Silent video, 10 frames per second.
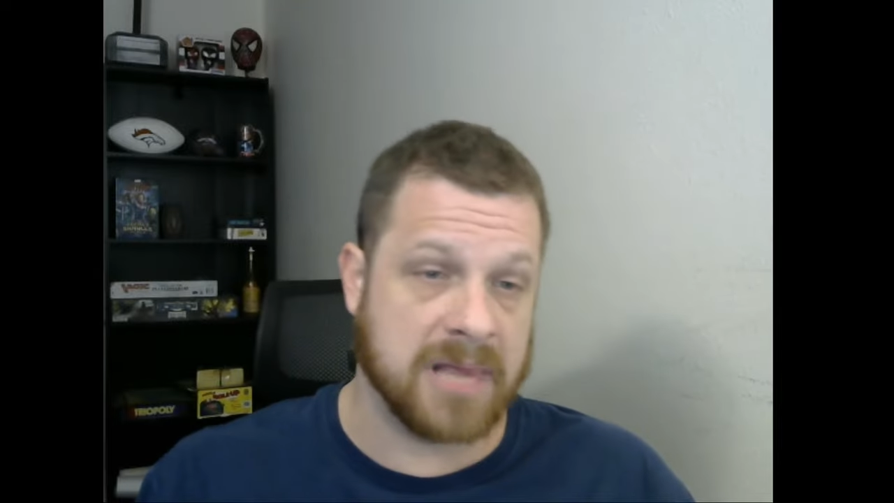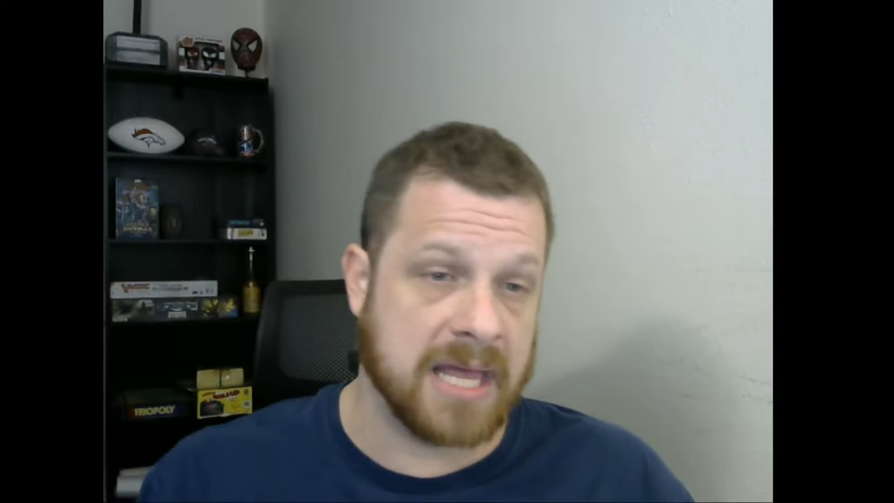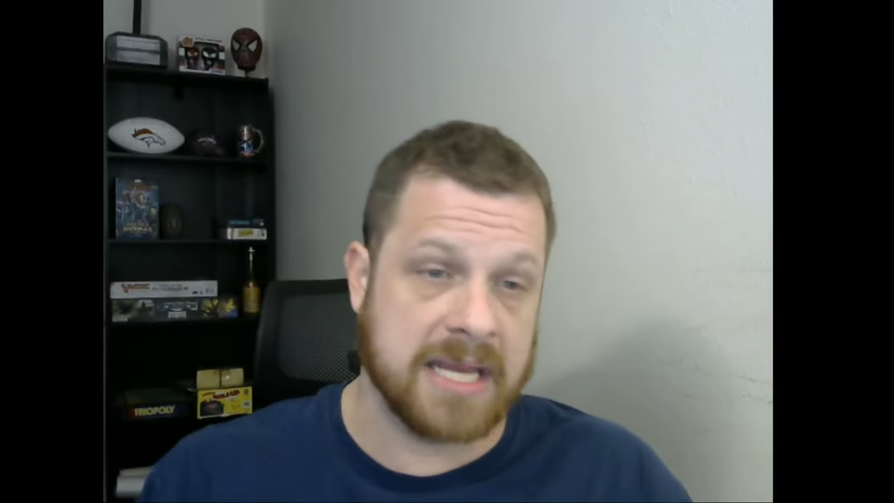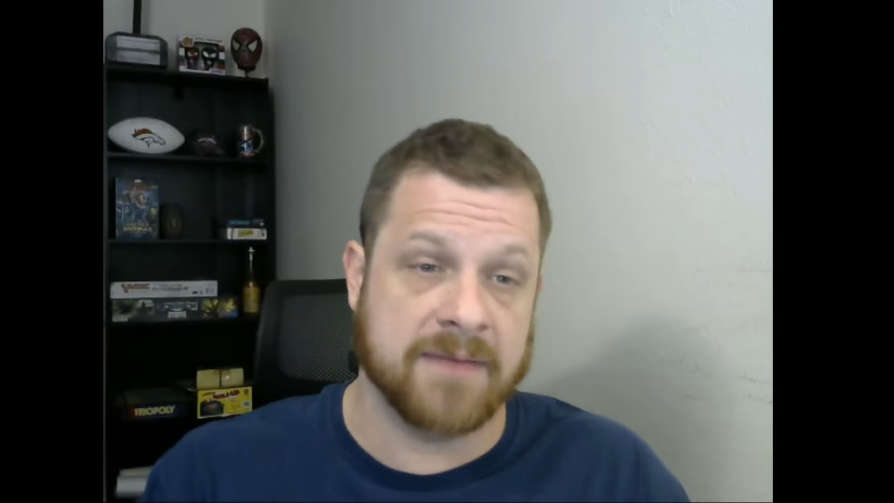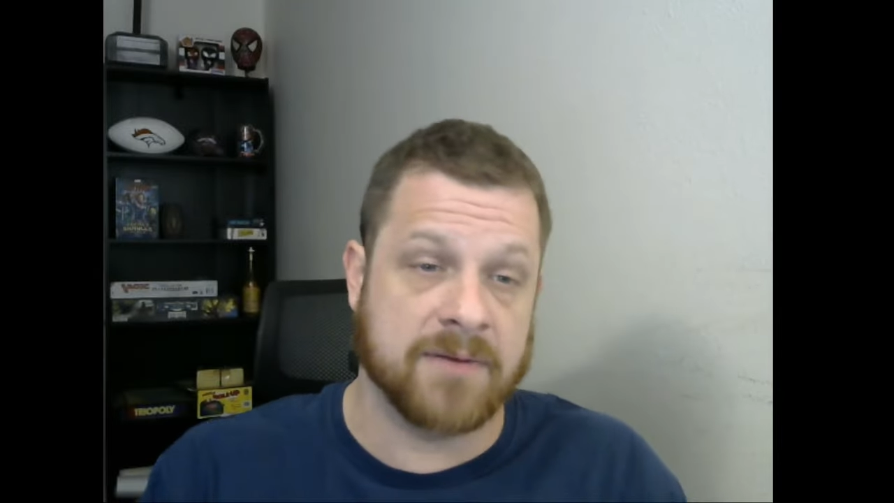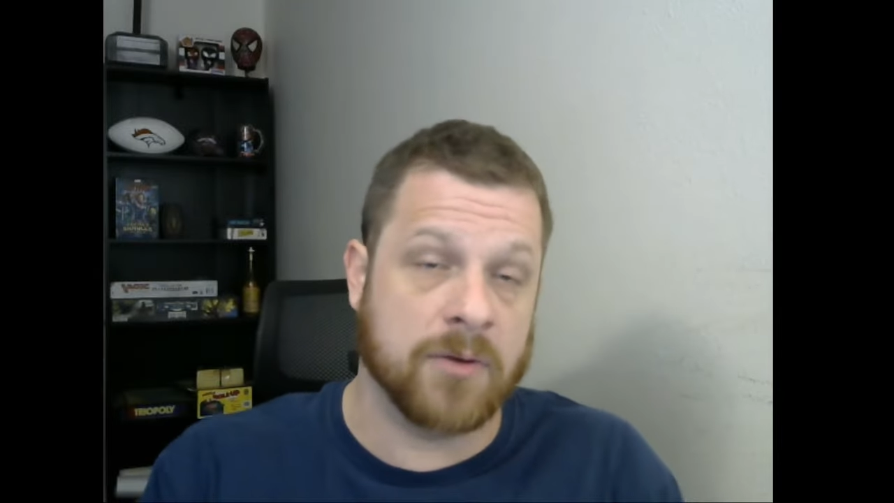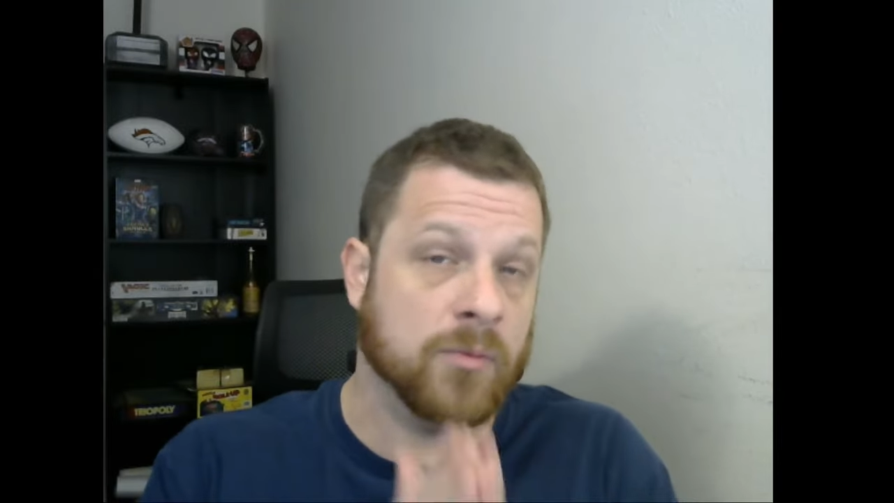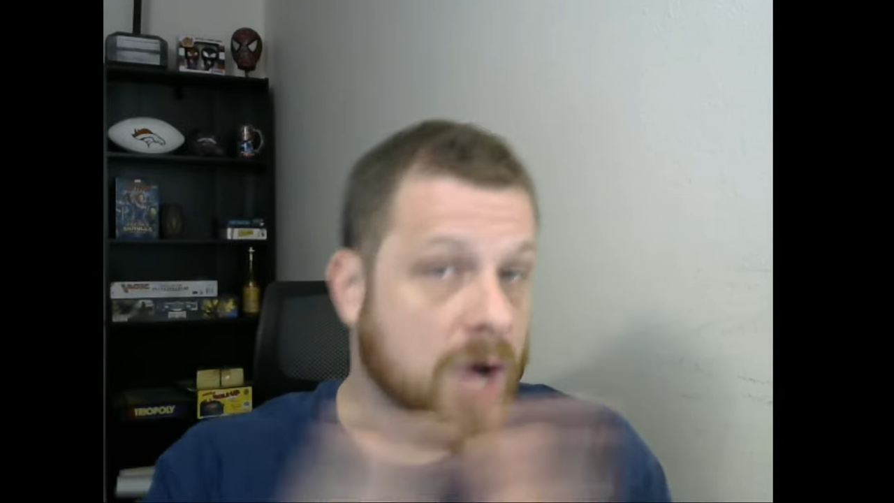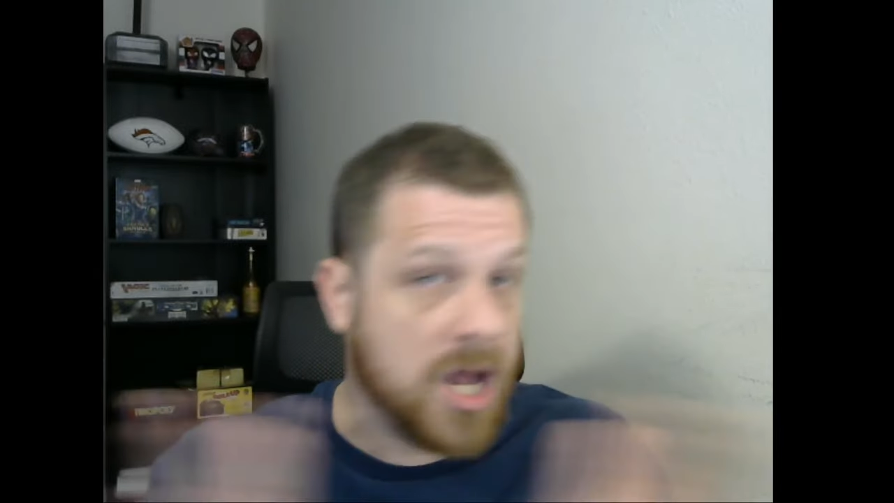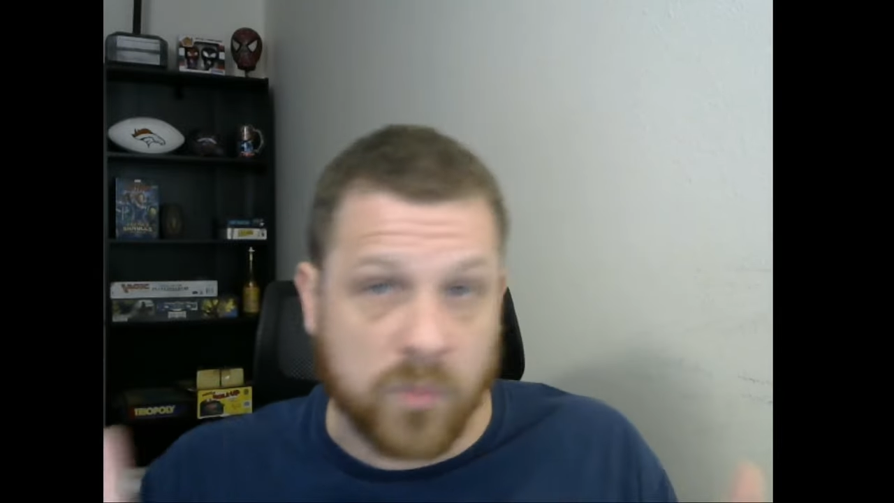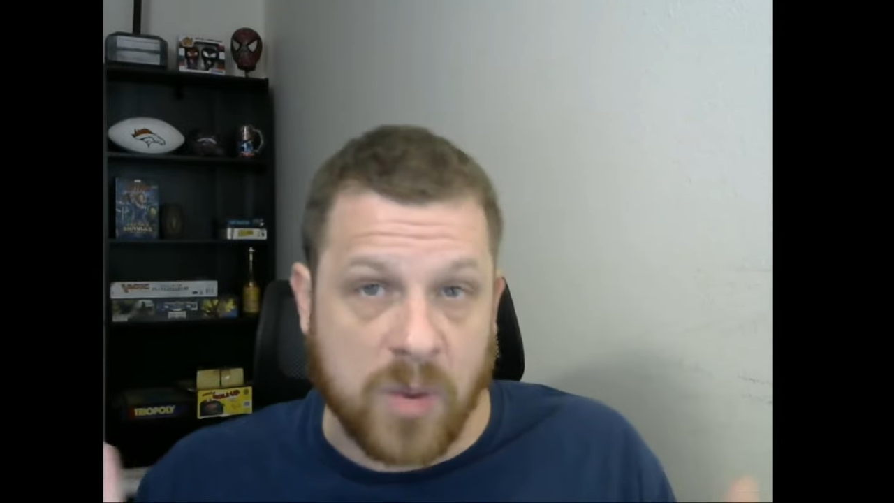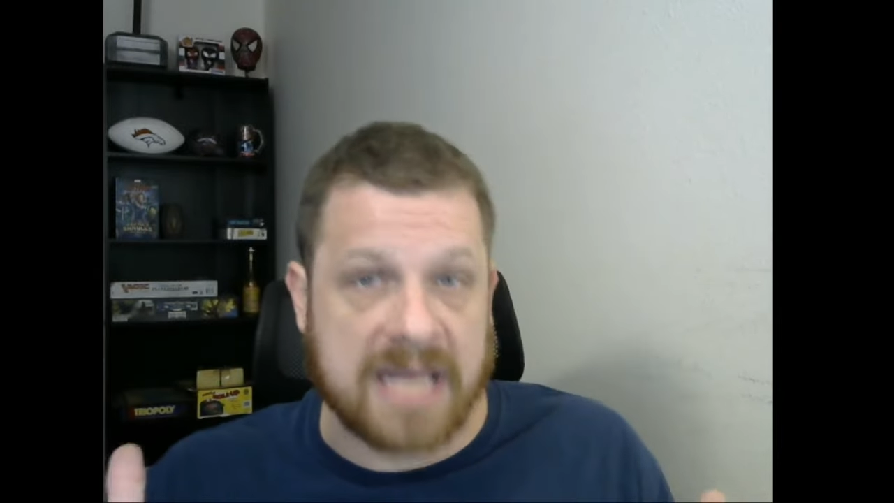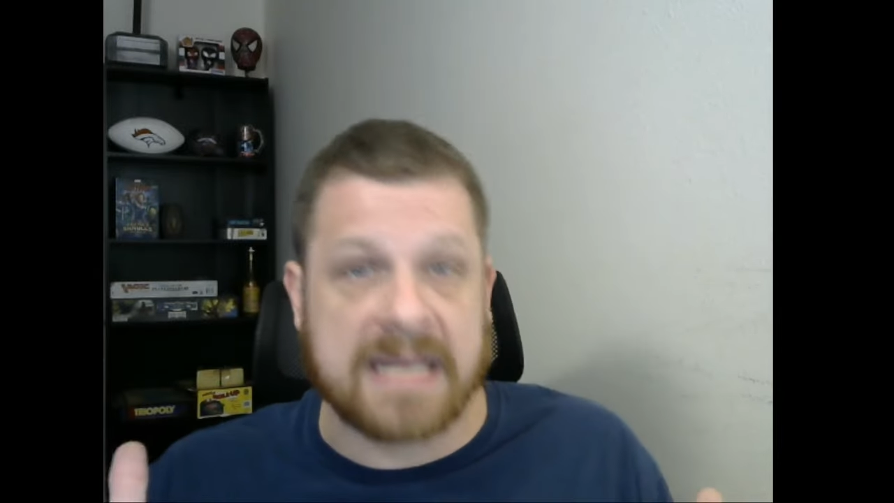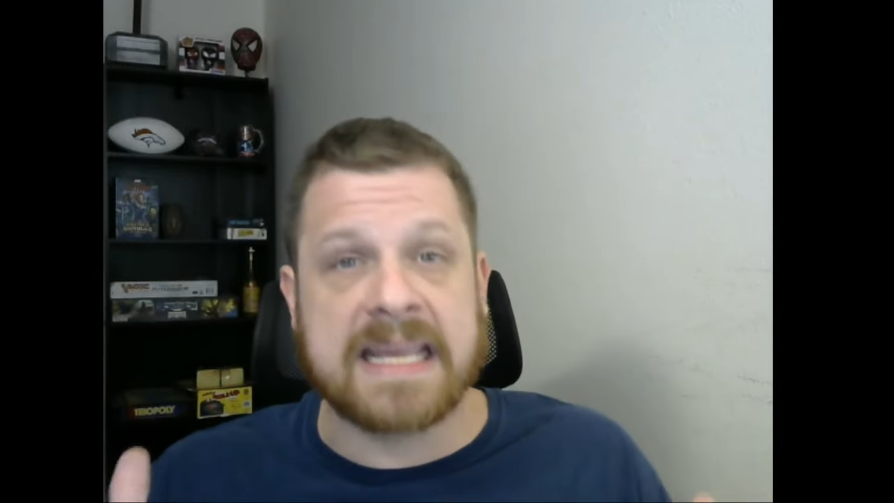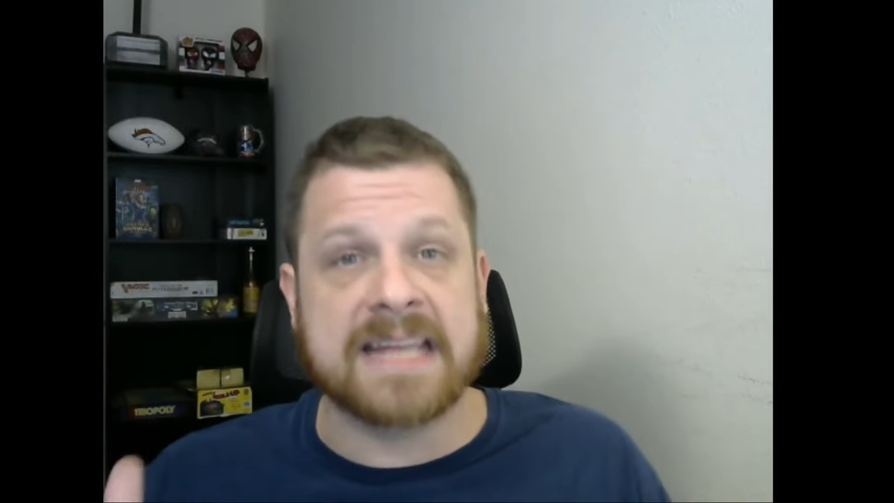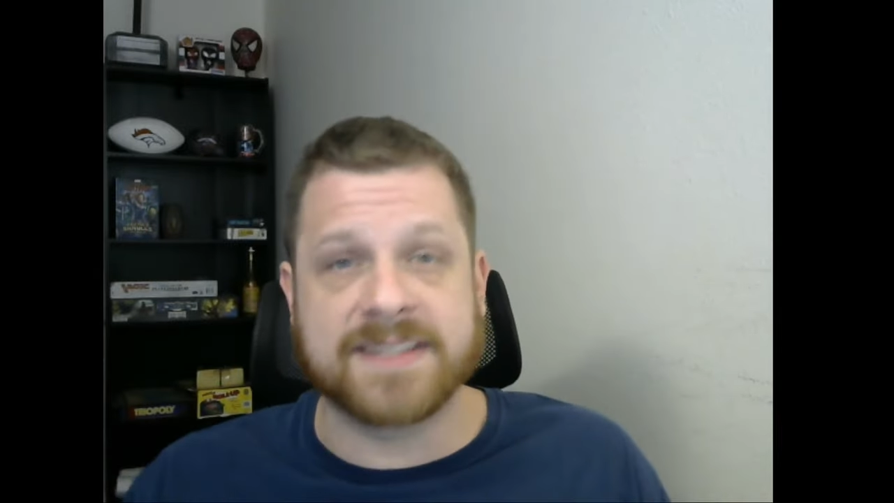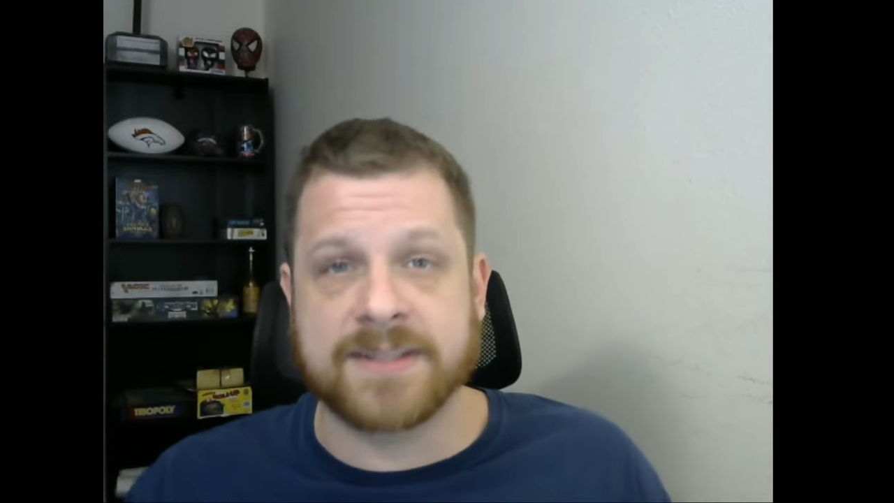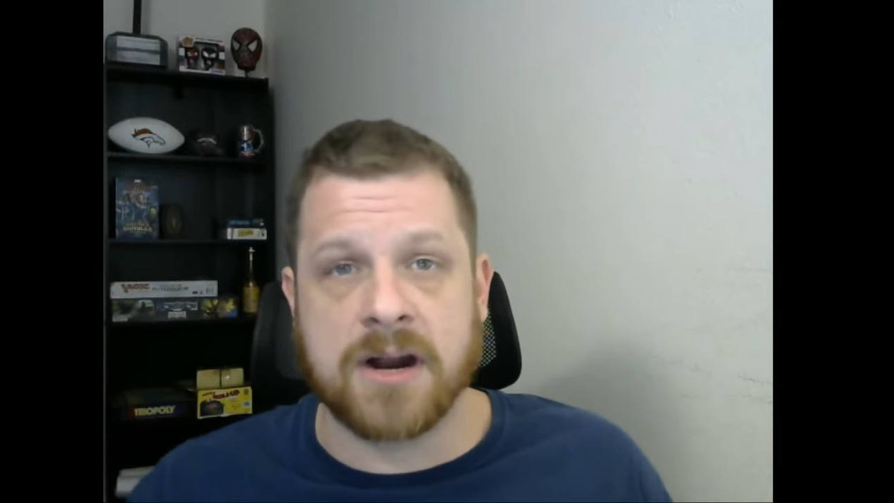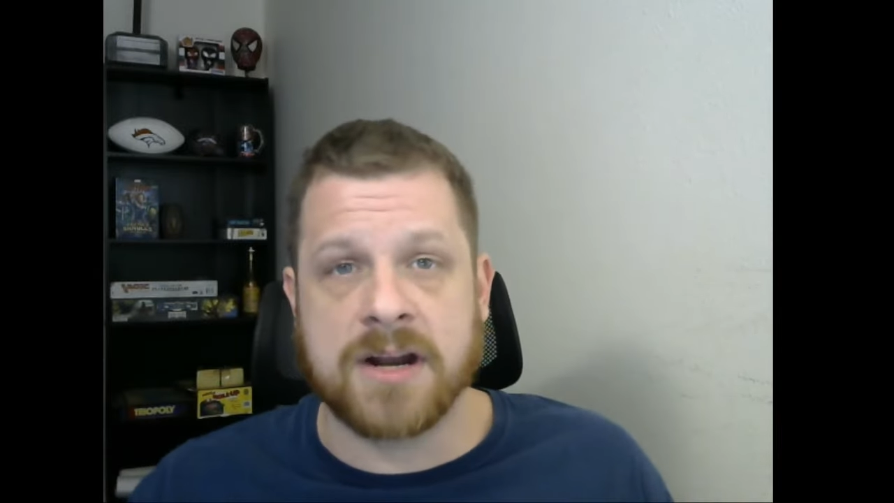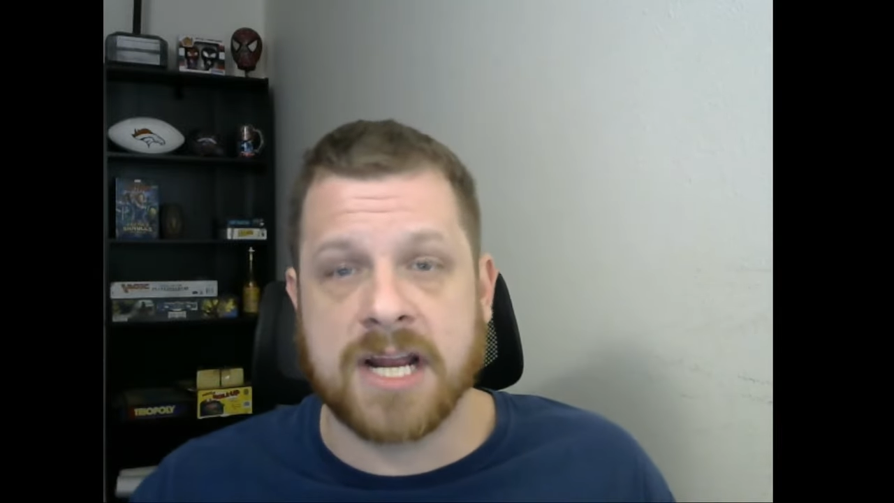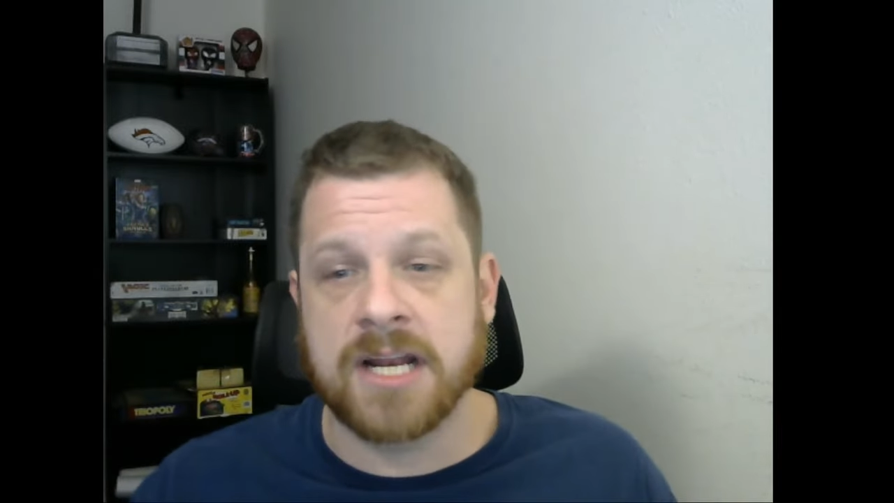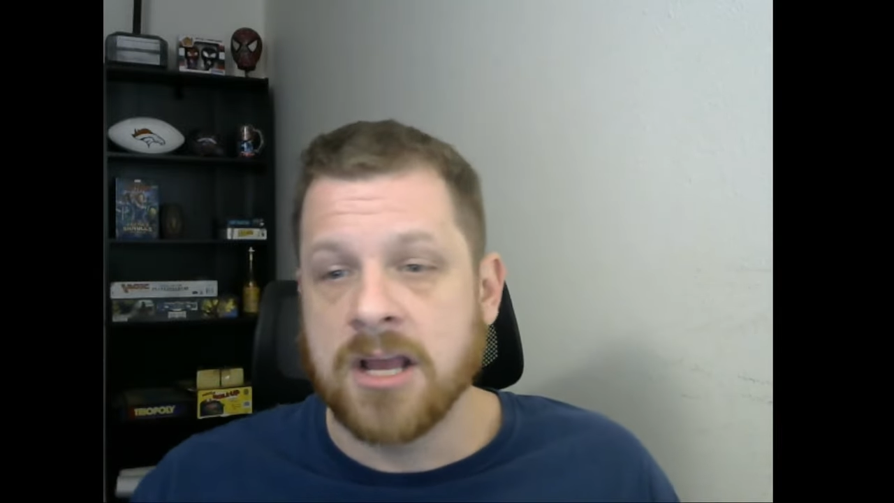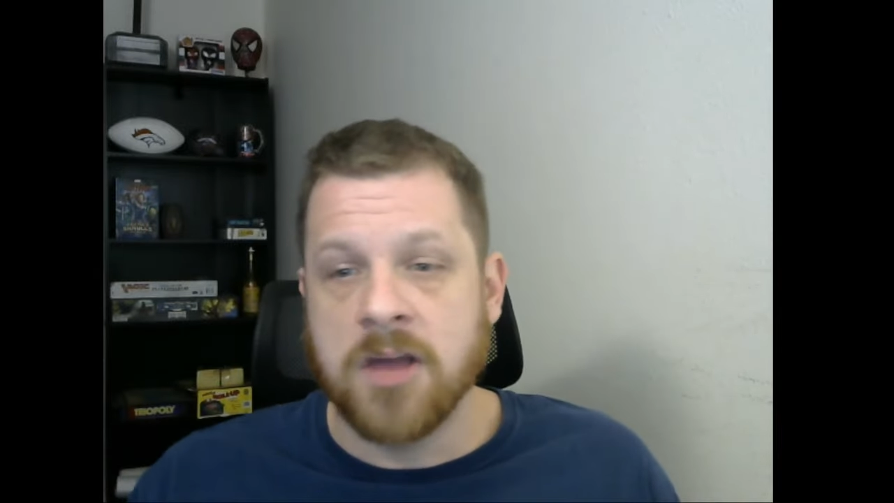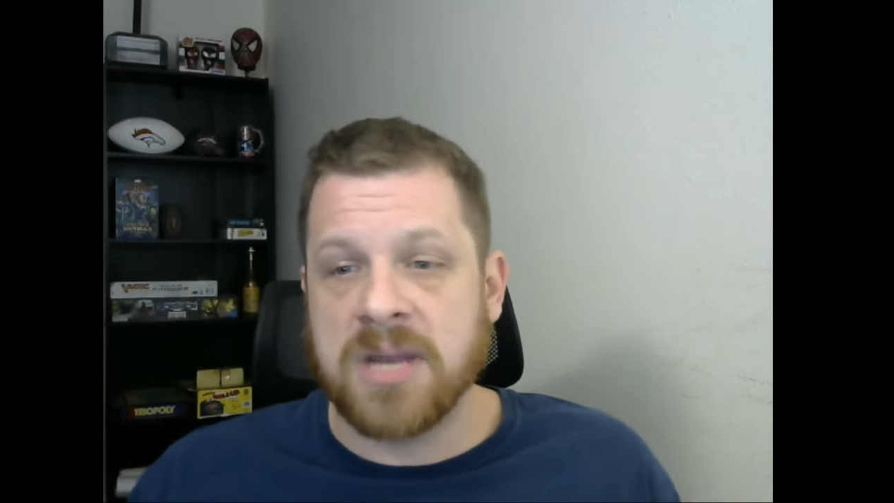plenty of a runway to get started,